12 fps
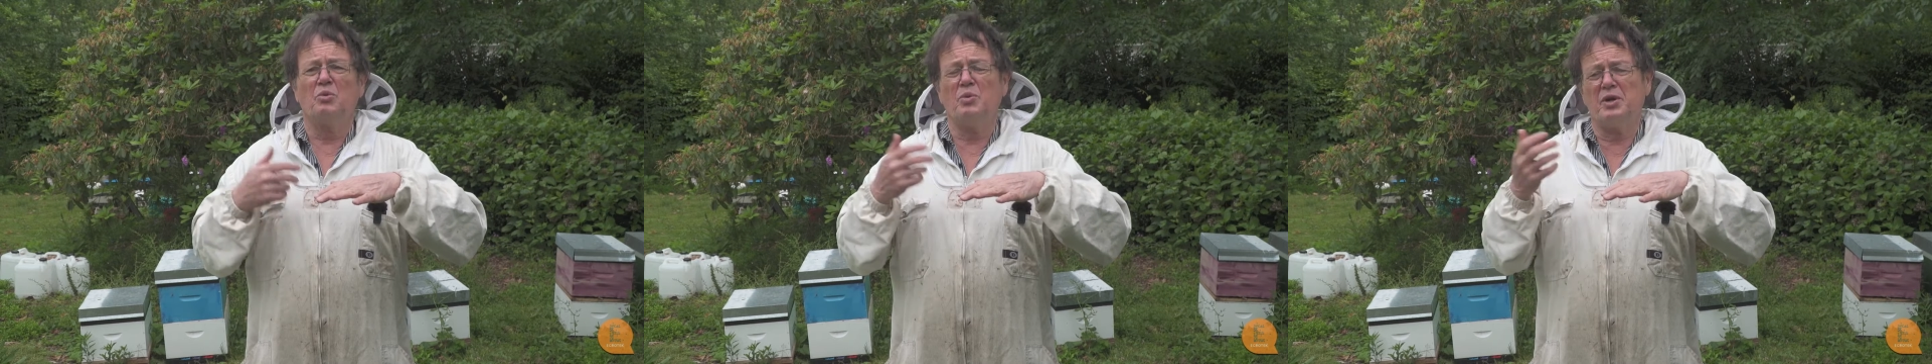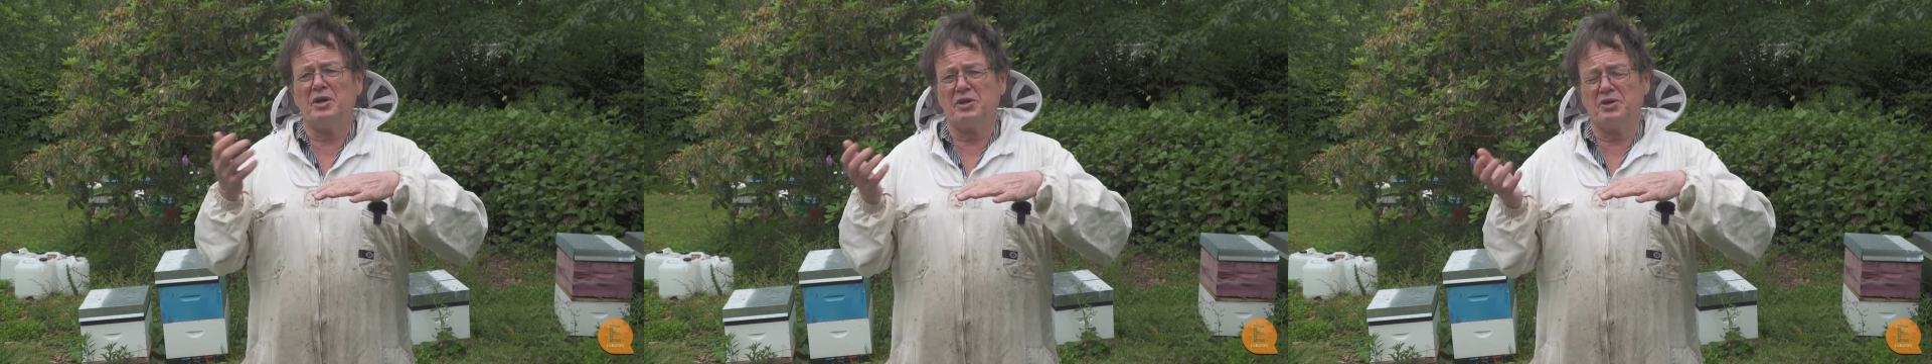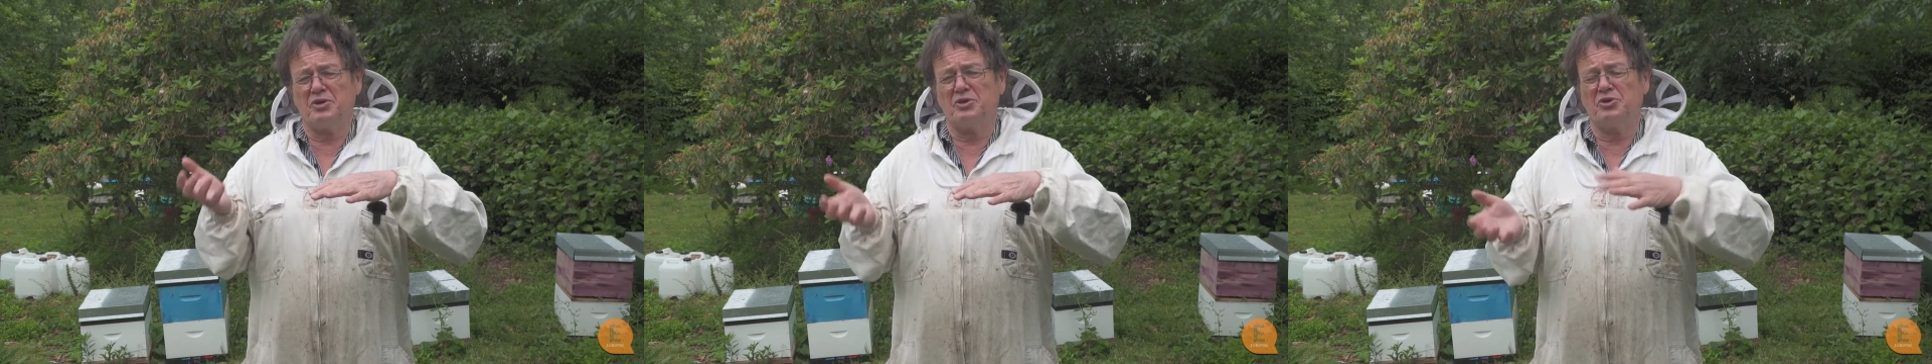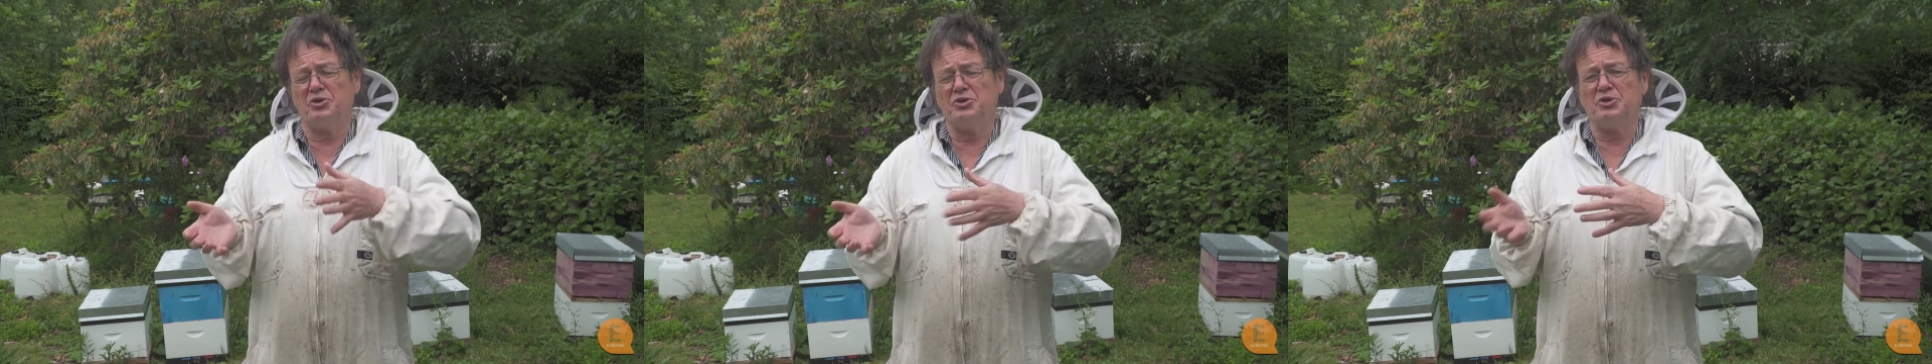Where
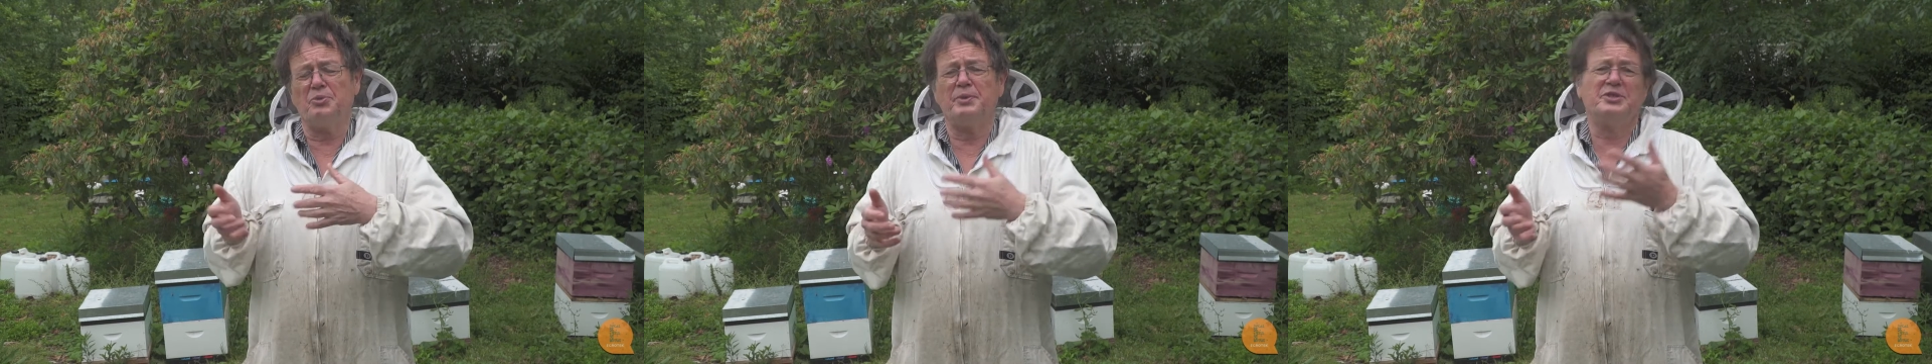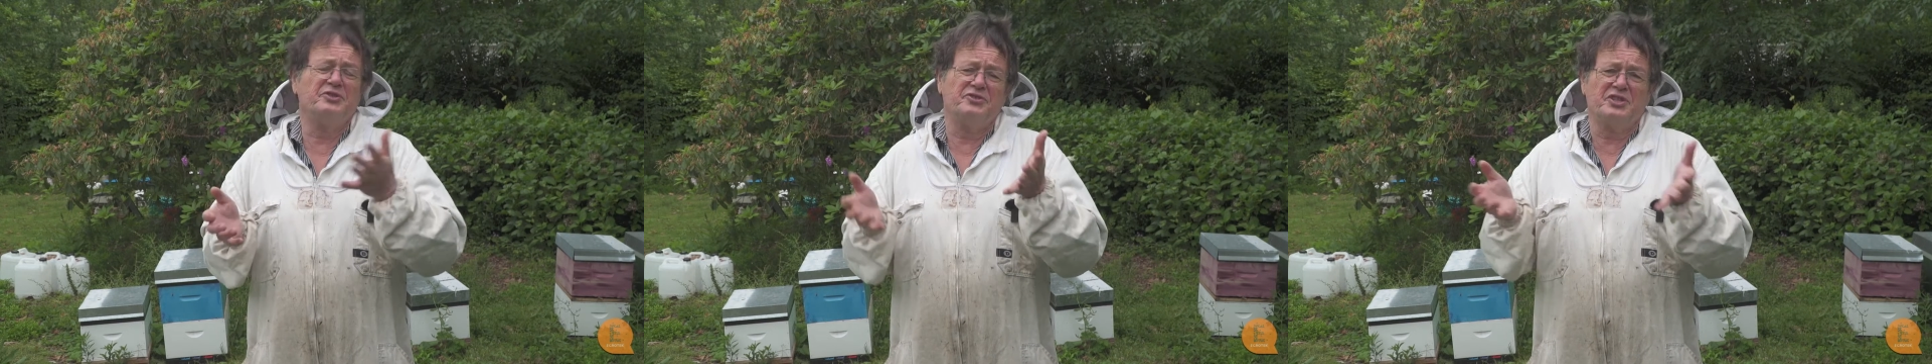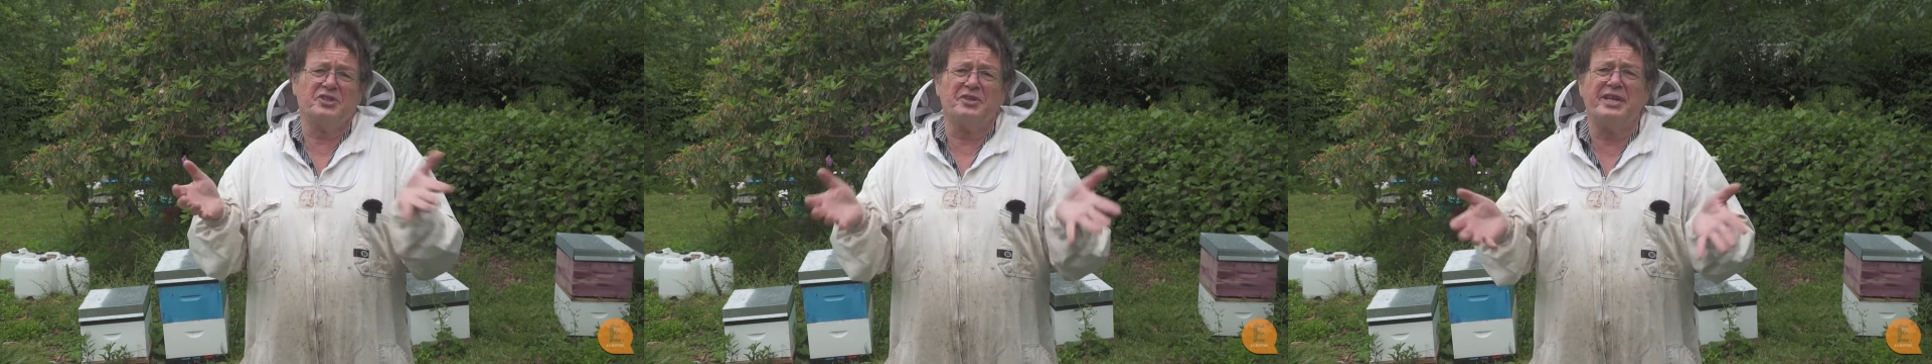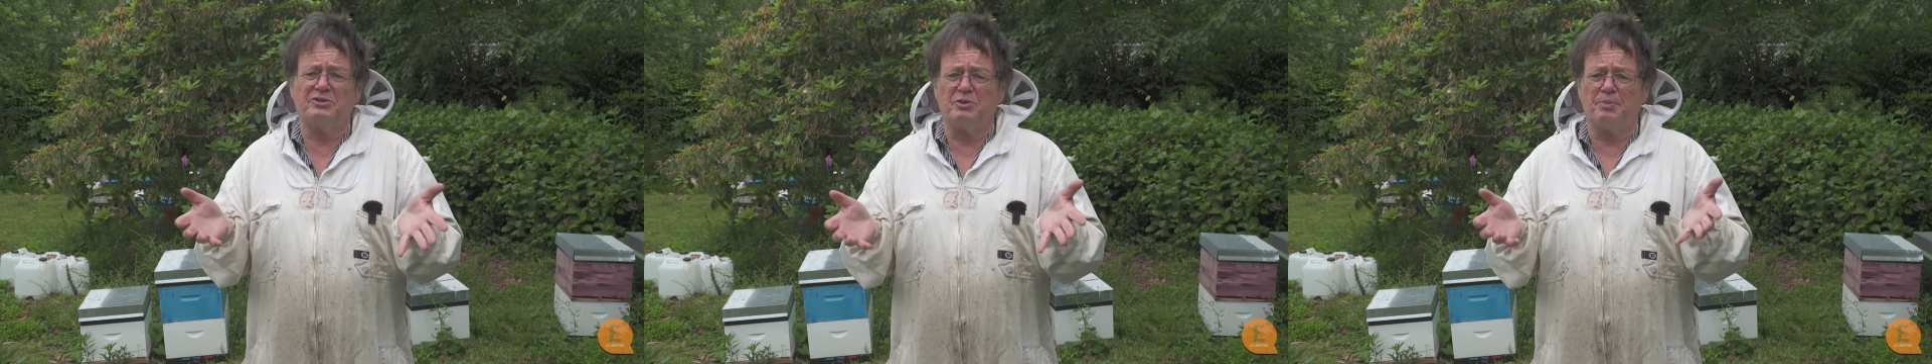two supers, you've just got
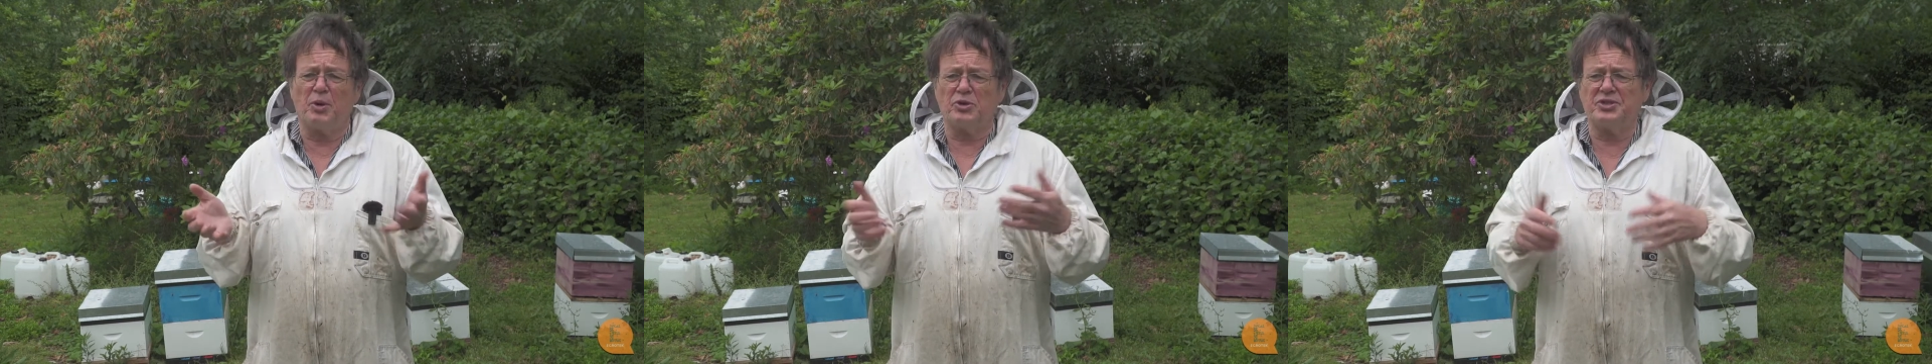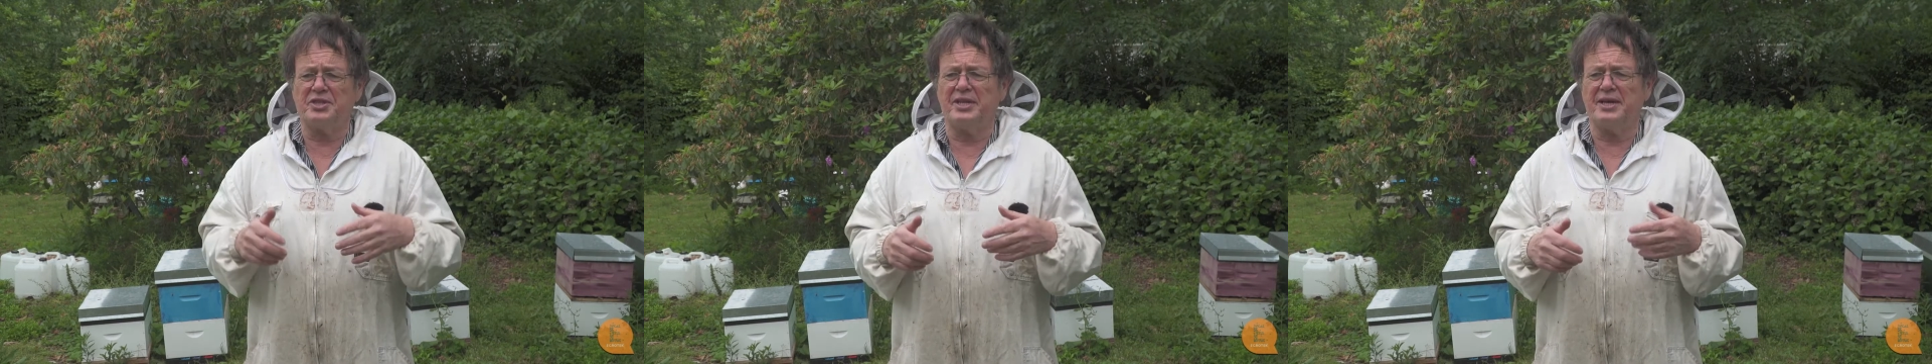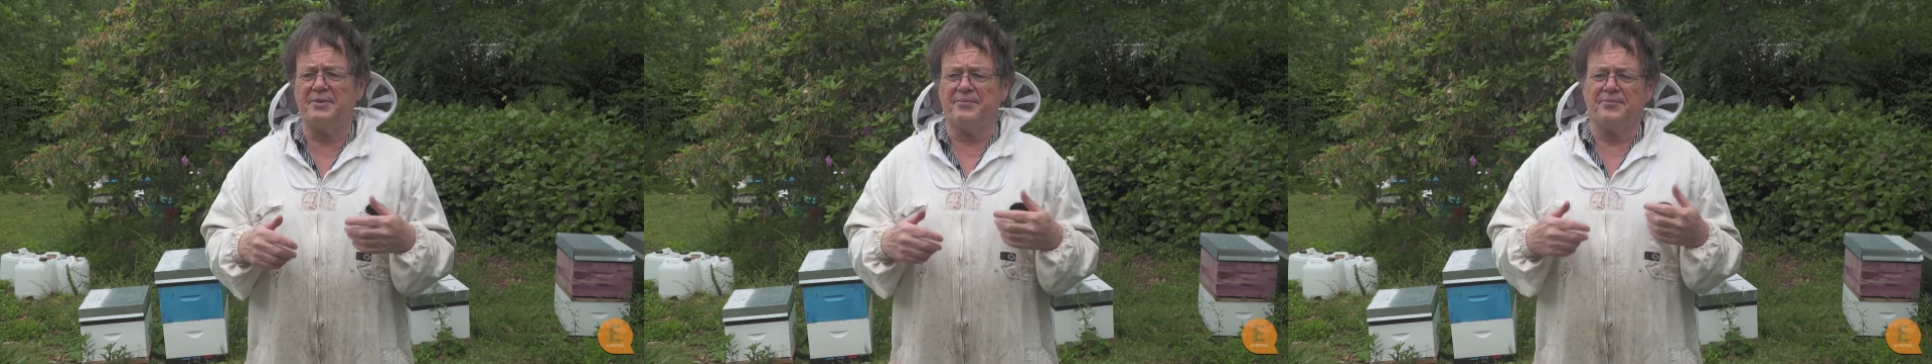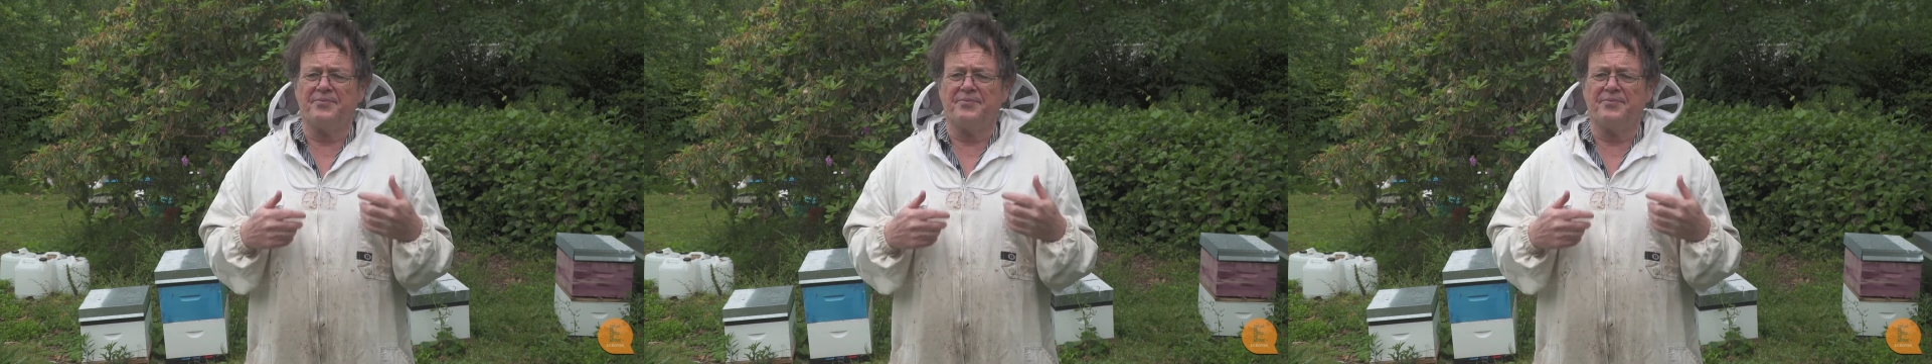an extra box in there.